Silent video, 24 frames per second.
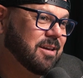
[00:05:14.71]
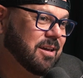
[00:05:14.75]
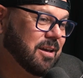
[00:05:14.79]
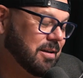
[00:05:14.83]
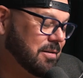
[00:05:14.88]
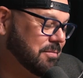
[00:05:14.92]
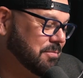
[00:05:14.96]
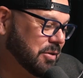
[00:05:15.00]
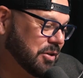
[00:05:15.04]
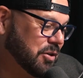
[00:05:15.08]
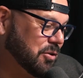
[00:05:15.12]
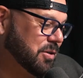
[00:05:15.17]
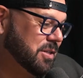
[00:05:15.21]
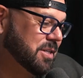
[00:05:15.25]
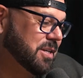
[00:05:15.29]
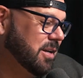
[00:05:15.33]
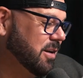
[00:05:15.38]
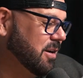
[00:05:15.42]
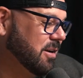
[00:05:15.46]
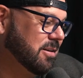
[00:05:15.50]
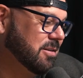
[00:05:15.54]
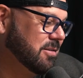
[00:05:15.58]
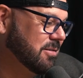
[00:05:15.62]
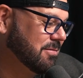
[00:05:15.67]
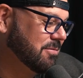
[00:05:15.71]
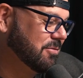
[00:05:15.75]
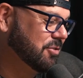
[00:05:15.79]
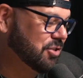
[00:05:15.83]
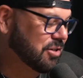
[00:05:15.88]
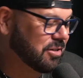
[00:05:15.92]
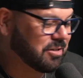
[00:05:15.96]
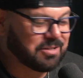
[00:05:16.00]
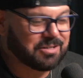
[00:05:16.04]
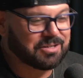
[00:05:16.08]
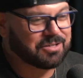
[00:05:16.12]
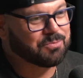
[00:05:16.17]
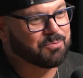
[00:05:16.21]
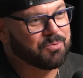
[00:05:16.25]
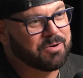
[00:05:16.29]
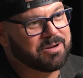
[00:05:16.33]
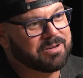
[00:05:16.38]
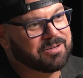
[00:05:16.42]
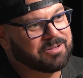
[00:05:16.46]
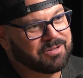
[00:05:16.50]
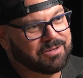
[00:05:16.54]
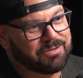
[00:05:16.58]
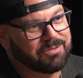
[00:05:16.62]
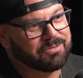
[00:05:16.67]
And but you see it in Genesis
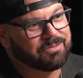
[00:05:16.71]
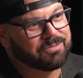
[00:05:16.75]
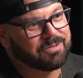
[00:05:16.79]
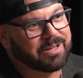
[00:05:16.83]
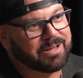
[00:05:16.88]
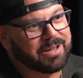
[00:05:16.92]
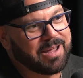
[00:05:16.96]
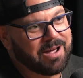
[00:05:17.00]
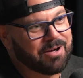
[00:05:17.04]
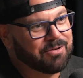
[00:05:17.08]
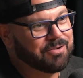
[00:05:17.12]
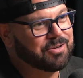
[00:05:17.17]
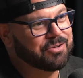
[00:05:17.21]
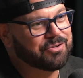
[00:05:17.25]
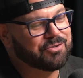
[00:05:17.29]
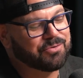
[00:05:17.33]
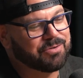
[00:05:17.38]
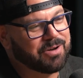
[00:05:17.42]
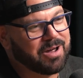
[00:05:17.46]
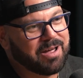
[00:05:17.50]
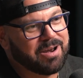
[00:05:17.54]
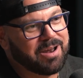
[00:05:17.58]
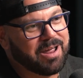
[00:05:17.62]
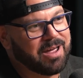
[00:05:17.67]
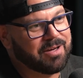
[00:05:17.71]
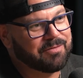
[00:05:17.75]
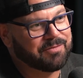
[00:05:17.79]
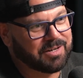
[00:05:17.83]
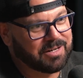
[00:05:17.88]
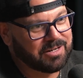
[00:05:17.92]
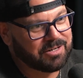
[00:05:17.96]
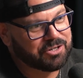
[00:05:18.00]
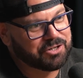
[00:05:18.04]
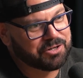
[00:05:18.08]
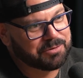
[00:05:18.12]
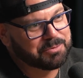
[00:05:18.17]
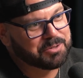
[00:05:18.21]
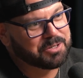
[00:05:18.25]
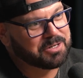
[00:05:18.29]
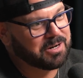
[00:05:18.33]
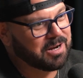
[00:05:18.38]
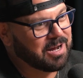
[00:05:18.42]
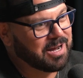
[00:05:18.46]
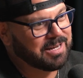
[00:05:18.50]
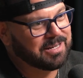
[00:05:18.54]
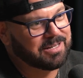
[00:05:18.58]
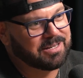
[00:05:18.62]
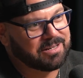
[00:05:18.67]
1 too. Like how could you not have Egyptian
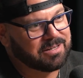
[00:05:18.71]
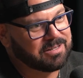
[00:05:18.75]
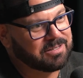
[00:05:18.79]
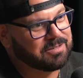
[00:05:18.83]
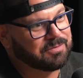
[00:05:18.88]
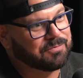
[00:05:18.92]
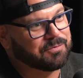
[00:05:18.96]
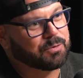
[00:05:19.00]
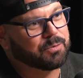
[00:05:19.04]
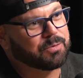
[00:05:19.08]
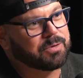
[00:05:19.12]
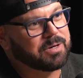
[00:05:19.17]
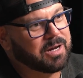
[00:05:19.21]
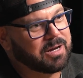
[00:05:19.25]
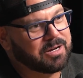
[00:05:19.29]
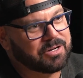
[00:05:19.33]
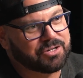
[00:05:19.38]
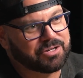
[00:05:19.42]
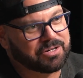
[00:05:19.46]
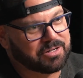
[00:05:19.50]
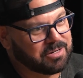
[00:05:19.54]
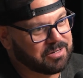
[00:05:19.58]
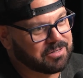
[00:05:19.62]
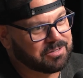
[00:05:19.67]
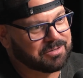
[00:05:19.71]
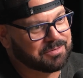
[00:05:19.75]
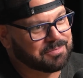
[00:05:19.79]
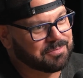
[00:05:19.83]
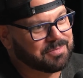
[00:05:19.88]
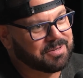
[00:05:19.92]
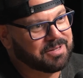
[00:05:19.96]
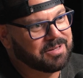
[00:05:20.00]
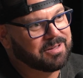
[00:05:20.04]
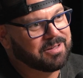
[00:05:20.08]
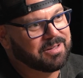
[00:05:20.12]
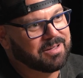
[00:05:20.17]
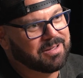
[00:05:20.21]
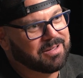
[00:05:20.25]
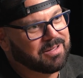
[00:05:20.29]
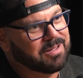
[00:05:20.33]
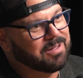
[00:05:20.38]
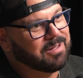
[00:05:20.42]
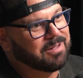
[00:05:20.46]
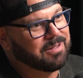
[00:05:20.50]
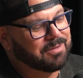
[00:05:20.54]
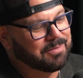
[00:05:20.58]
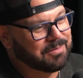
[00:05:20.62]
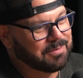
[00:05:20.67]
ideas of creationism?
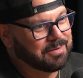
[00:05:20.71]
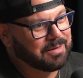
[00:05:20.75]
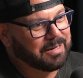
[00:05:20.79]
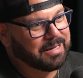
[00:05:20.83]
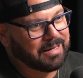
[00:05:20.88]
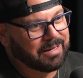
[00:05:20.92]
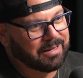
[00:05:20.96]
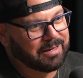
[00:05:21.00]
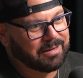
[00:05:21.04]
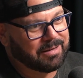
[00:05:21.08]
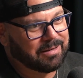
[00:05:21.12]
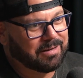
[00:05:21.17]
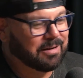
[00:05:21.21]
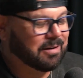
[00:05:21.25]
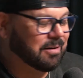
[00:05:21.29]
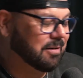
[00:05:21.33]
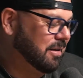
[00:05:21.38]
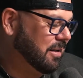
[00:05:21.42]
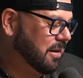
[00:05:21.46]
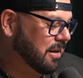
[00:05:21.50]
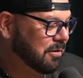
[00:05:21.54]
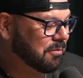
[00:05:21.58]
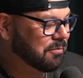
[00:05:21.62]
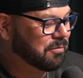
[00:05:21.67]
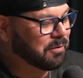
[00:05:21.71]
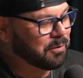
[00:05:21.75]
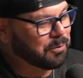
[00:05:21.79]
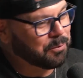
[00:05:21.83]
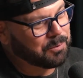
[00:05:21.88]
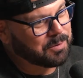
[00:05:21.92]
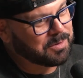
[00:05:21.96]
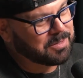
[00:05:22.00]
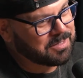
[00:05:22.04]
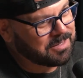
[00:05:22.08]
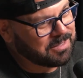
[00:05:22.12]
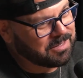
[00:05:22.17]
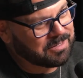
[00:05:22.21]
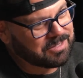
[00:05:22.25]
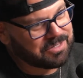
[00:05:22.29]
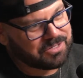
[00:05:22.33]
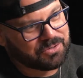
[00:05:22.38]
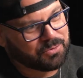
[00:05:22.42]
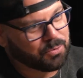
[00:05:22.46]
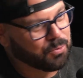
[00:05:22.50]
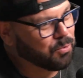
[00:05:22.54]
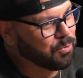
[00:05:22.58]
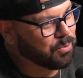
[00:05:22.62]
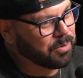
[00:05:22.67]
Right in, influence the
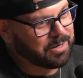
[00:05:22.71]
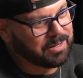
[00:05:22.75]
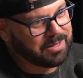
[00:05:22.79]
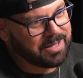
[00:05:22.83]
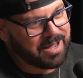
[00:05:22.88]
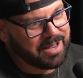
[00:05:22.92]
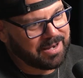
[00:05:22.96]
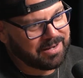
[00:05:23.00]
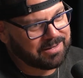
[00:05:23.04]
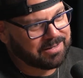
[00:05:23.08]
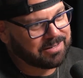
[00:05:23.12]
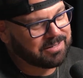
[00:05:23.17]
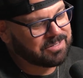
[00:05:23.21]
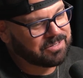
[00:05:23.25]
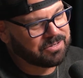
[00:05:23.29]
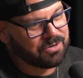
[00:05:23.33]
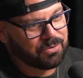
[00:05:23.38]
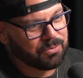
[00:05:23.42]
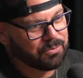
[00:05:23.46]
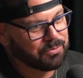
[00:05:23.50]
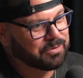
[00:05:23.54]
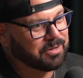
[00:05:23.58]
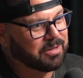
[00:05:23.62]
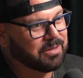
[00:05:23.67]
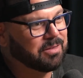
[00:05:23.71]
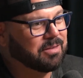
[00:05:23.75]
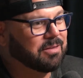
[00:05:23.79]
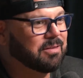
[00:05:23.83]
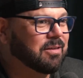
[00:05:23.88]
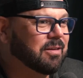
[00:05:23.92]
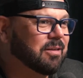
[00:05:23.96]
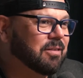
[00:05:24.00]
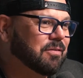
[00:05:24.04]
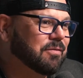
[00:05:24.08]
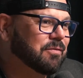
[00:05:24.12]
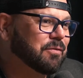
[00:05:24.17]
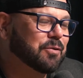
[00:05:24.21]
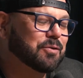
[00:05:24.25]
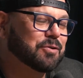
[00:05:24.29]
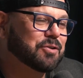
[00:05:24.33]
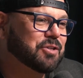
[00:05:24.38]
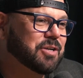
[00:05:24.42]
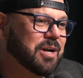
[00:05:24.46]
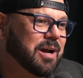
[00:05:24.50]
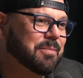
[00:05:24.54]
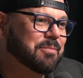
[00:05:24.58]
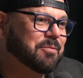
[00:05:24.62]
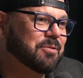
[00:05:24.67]
story that is told in, in the first
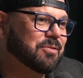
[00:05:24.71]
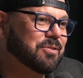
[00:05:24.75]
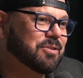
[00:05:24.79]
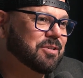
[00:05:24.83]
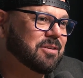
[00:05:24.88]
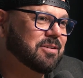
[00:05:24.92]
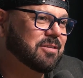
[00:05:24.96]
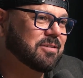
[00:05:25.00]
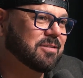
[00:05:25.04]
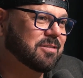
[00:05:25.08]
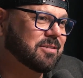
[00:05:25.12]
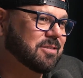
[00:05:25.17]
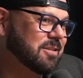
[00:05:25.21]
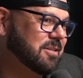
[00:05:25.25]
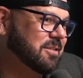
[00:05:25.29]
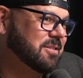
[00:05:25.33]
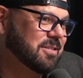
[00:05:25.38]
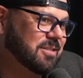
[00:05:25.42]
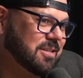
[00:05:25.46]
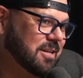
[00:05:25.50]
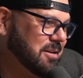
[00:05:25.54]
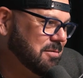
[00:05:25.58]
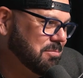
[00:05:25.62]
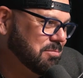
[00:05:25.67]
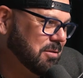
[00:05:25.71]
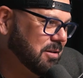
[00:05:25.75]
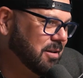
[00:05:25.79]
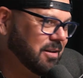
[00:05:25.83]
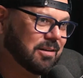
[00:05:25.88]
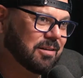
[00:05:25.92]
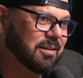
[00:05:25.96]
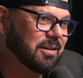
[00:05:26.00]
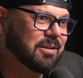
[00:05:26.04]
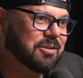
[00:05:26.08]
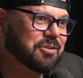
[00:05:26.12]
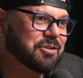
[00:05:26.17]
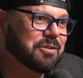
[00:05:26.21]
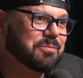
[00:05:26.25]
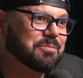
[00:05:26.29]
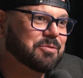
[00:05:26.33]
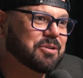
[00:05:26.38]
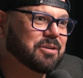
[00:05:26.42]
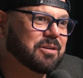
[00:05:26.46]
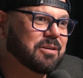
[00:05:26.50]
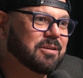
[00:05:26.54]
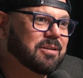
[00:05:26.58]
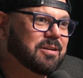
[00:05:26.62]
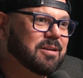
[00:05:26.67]
chapter of Genesis. It's deeply
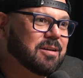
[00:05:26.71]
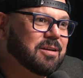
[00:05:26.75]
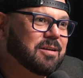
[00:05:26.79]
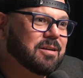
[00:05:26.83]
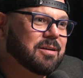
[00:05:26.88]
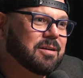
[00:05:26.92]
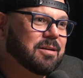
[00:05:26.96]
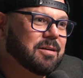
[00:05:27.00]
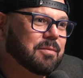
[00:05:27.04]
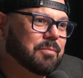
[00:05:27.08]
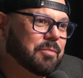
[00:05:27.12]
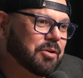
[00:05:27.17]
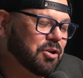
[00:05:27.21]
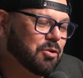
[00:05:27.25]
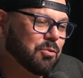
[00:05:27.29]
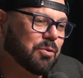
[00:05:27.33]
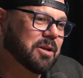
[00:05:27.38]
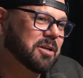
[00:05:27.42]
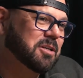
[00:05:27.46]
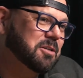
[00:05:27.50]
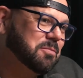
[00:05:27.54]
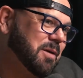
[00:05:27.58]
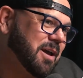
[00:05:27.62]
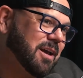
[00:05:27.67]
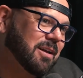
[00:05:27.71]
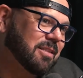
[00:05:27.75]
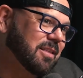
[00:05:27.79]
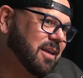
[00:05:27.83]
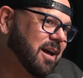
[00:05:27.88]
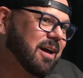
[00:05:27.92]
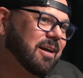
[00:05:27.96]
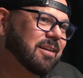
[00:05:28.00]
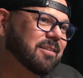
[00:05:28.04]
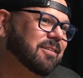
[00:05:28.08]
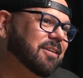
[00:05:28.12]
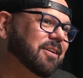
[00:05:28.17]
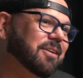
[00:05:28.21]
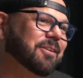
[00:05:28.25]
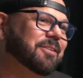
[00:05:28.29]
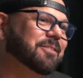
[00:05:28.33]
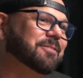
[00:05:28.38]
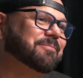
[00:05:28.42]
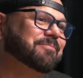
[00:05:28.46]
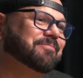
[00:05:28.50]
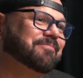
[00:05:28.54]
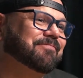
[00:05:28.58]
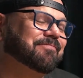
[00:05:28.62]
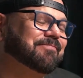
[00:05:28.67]
Egyptian, yeah. but you would expect that, you yeah.
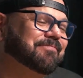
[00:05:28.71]
know.